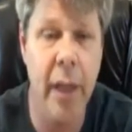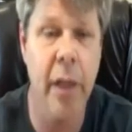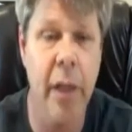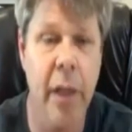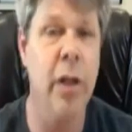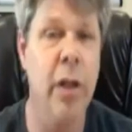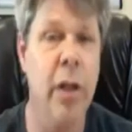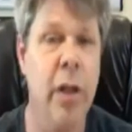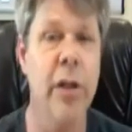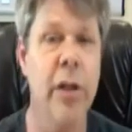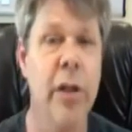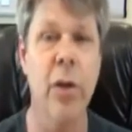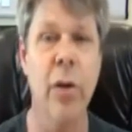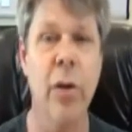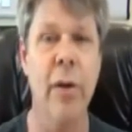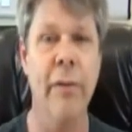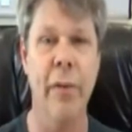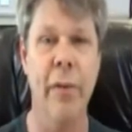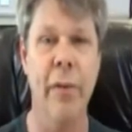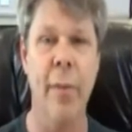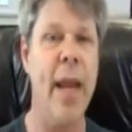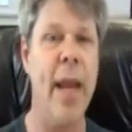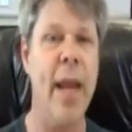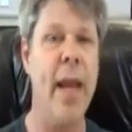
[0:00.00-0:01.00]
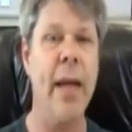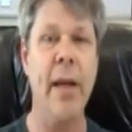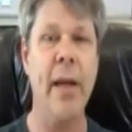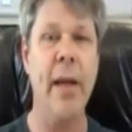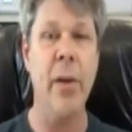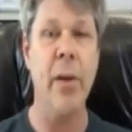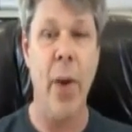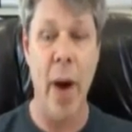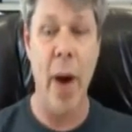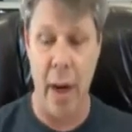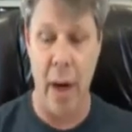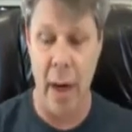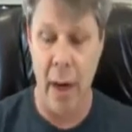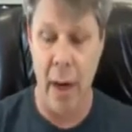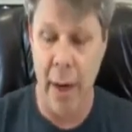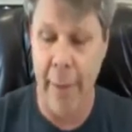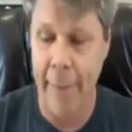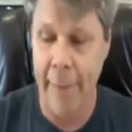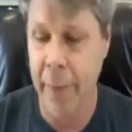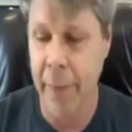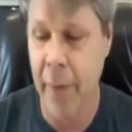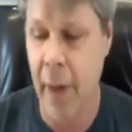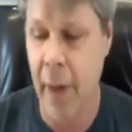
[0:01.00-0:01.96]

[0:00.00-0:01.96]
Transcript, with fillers: You can do it from anywhere.